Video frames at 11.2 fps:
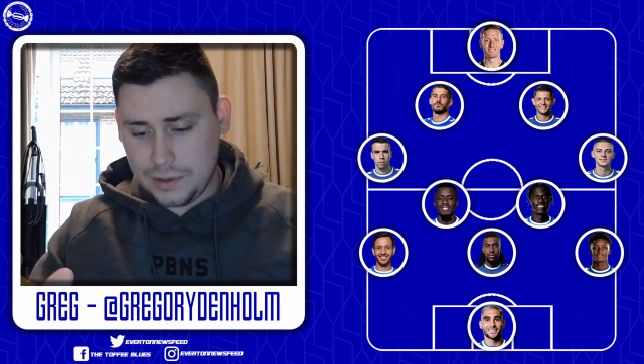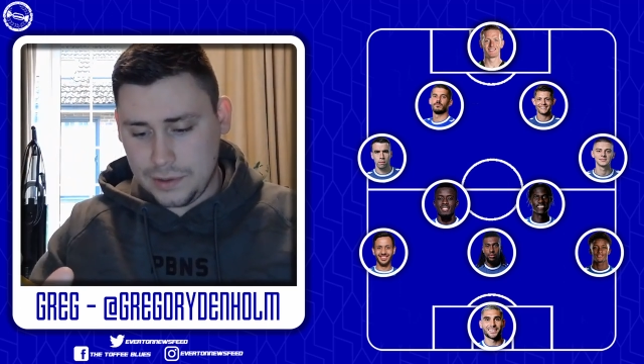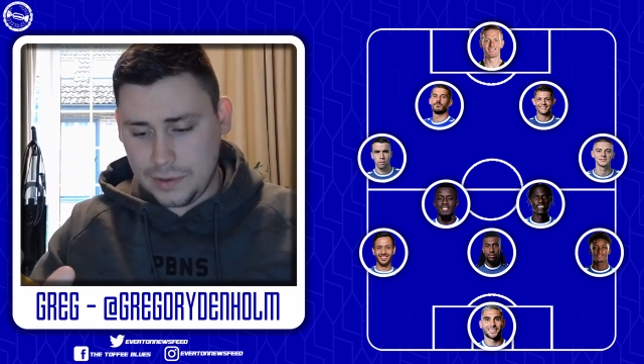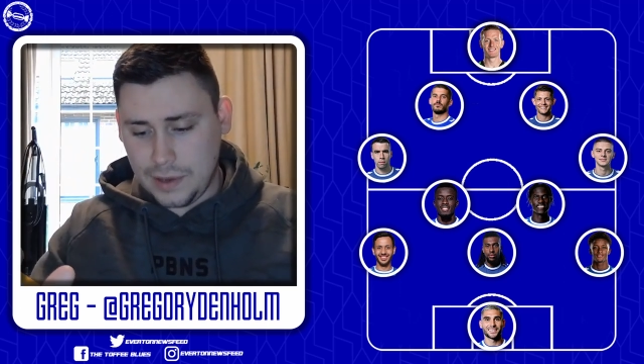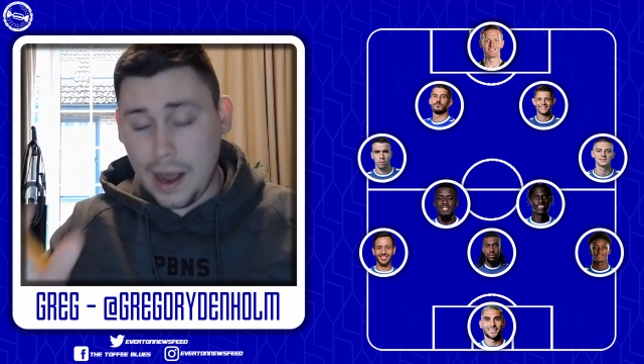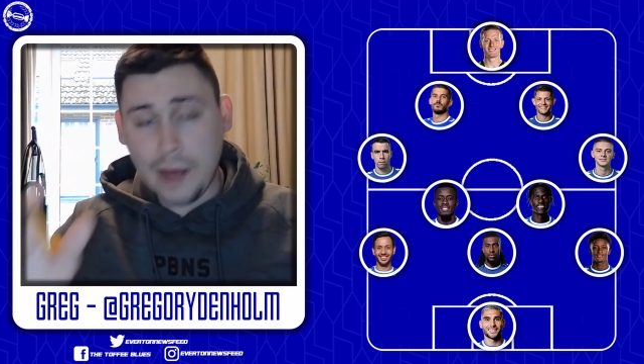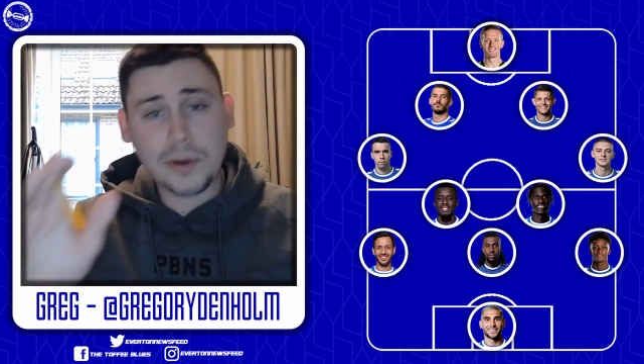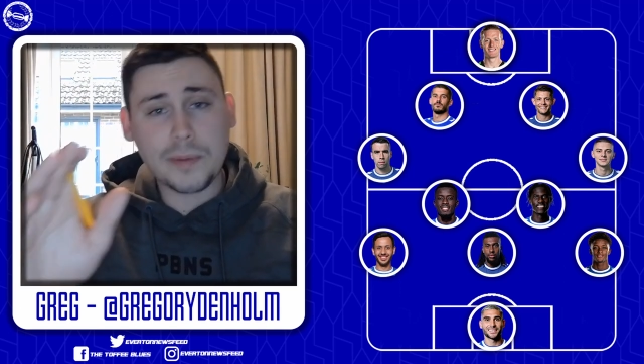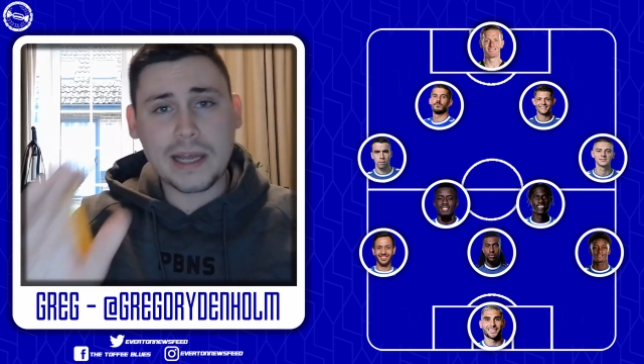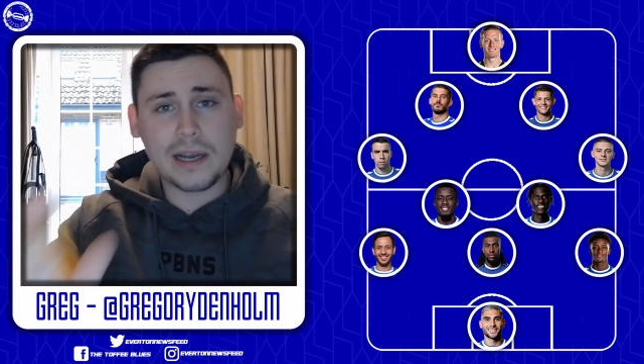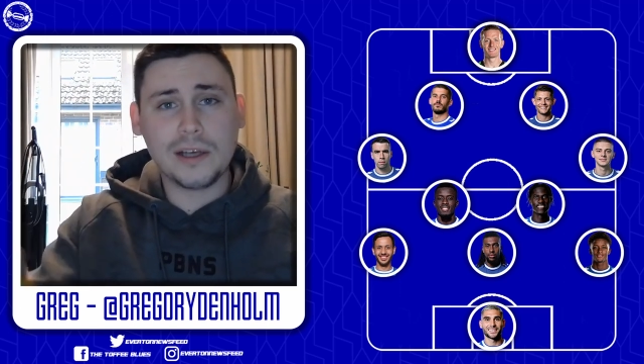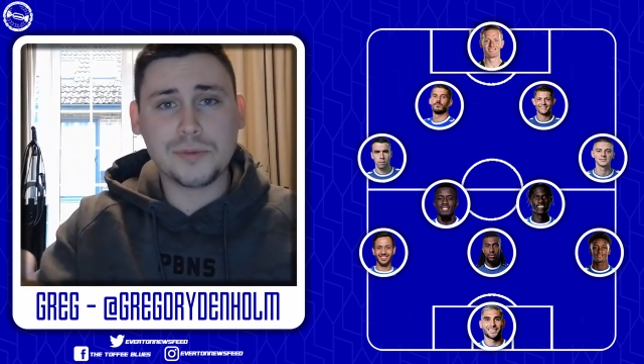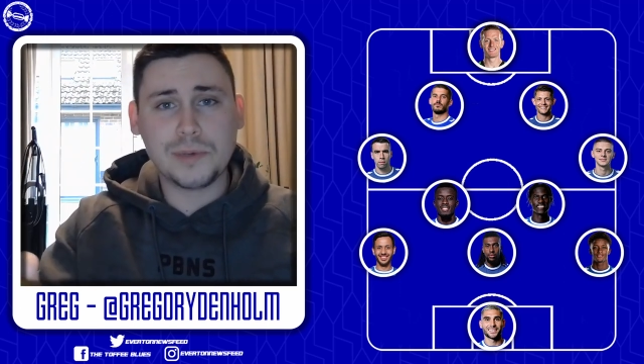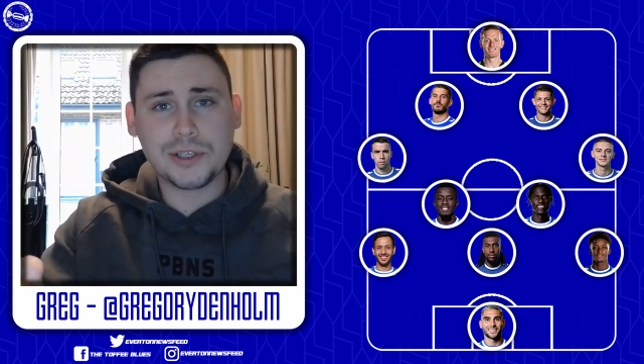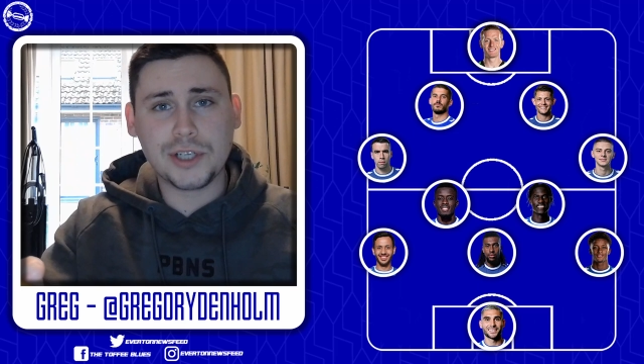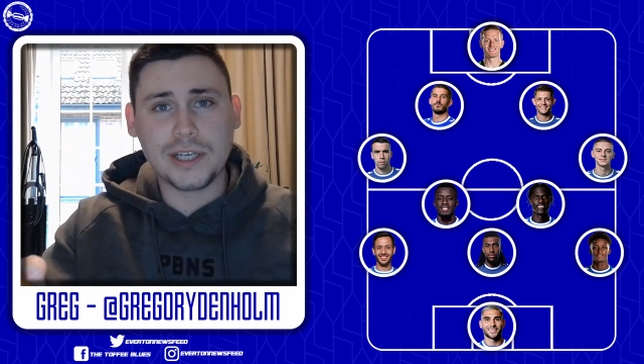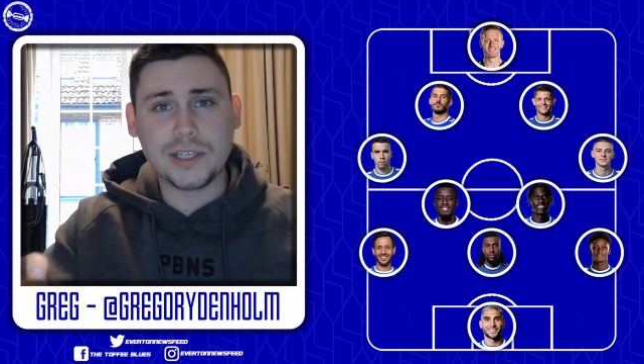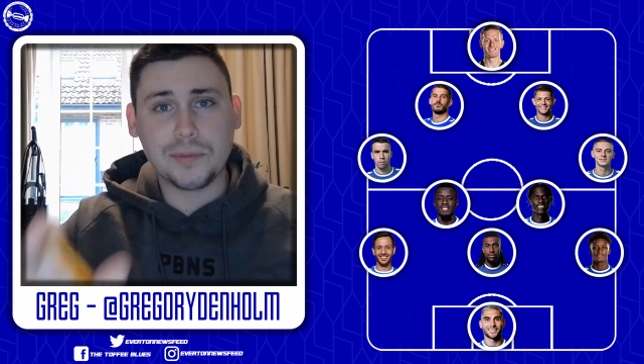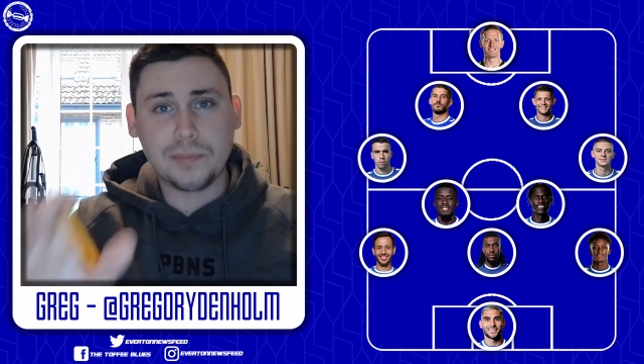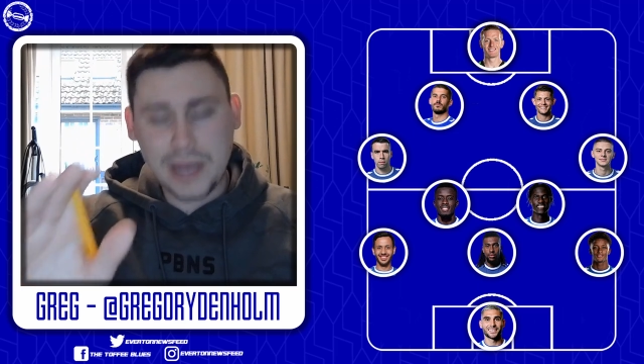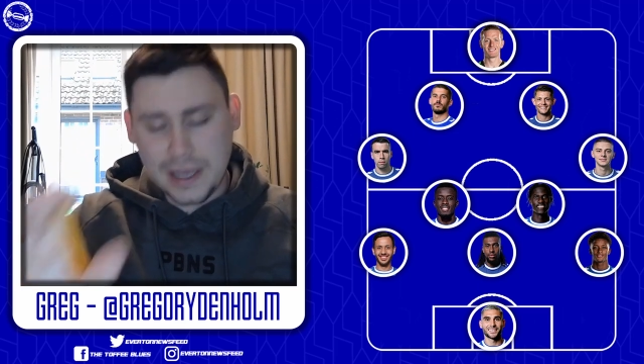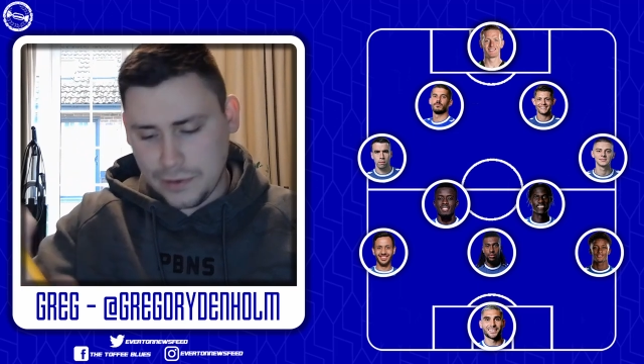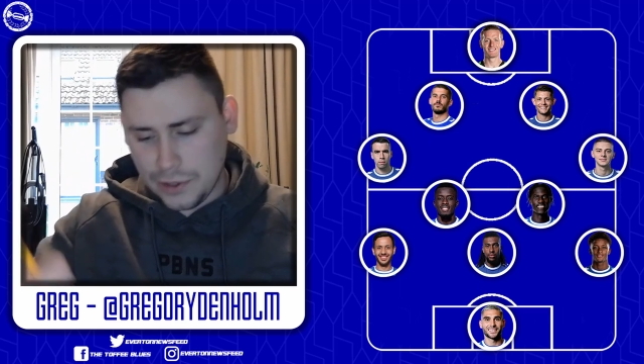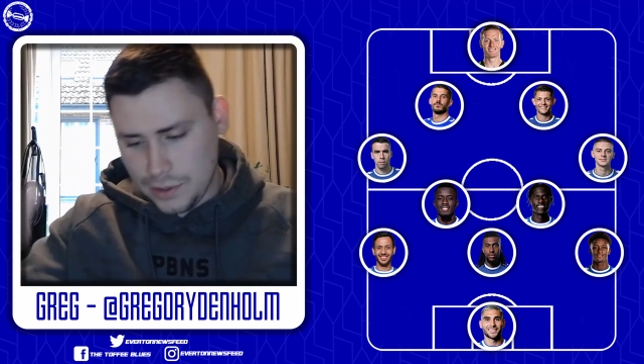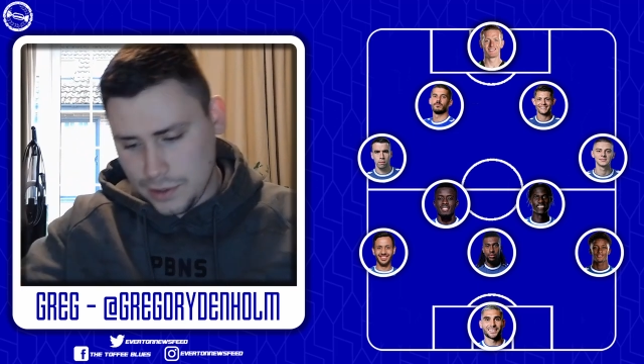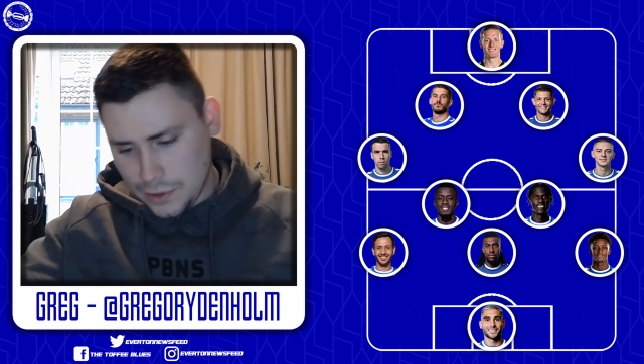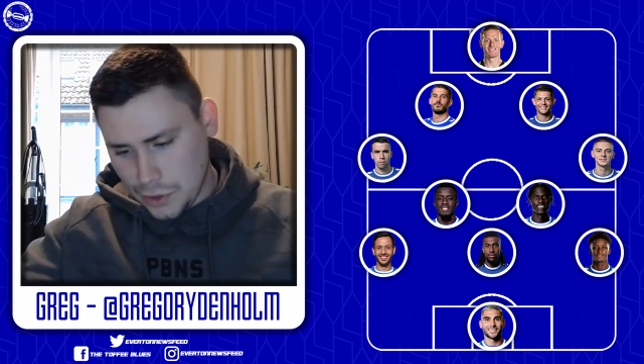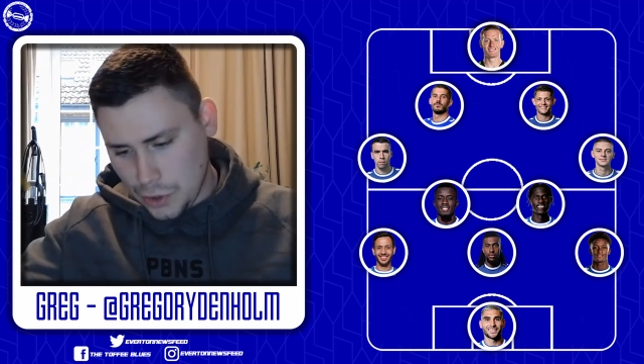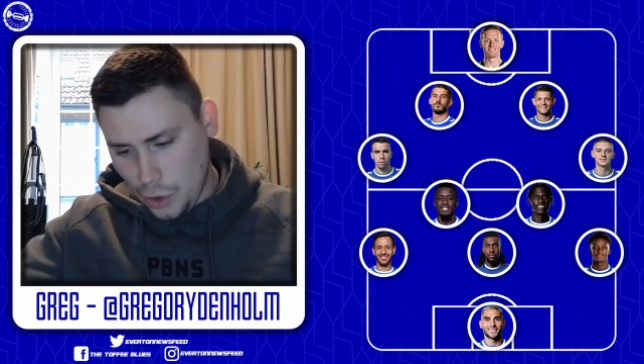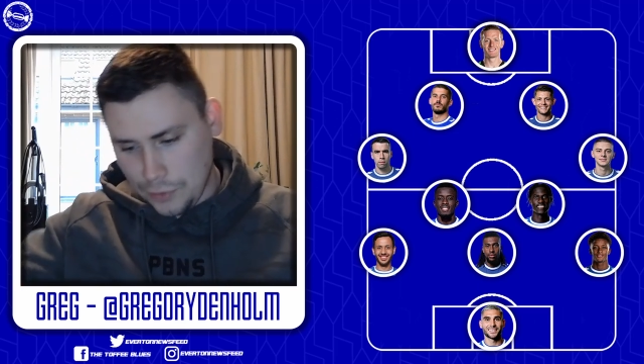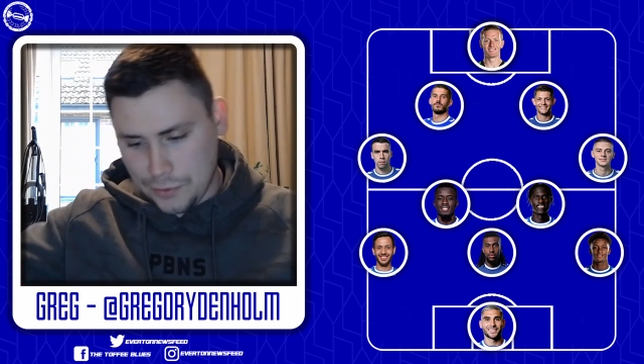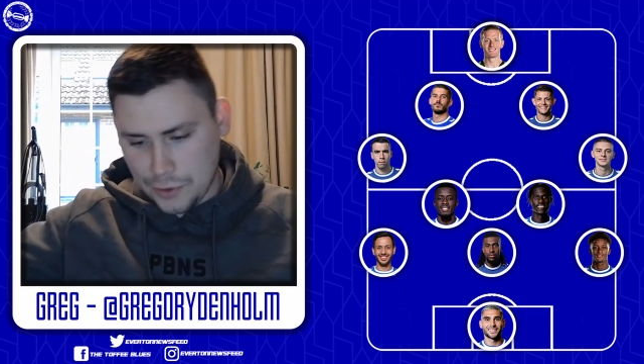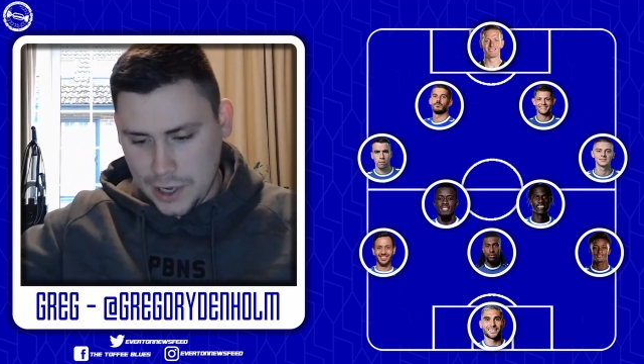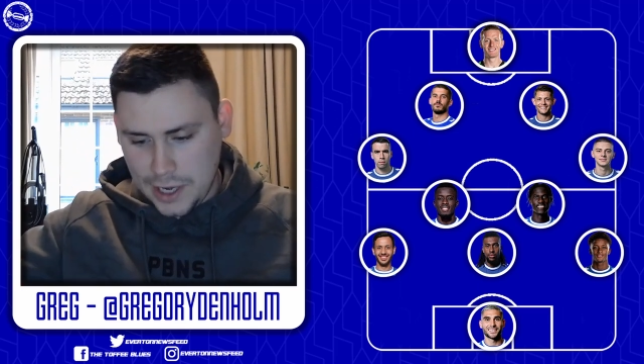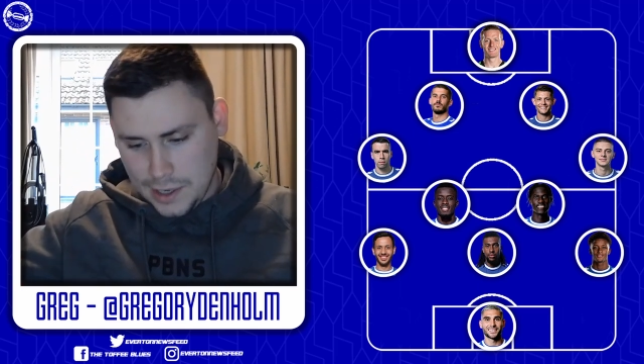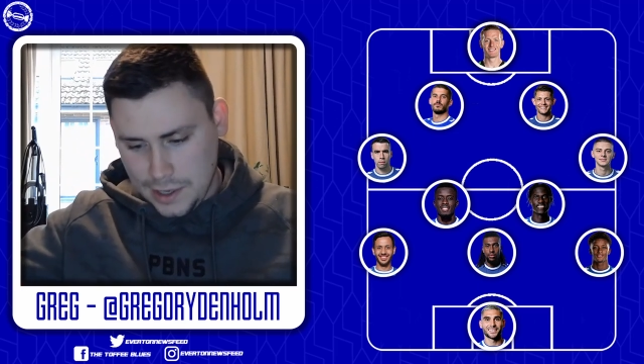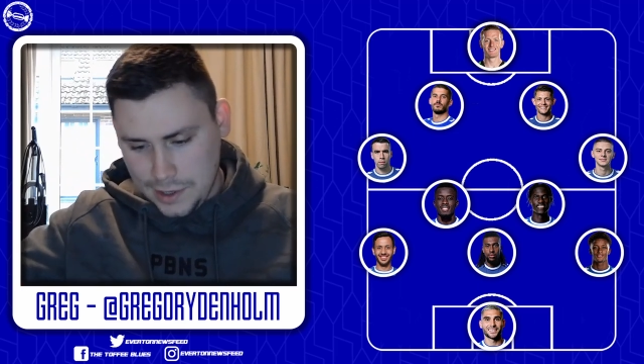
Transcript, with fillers: uh, I'm going to make a last minute change. Pickford, Godfrey,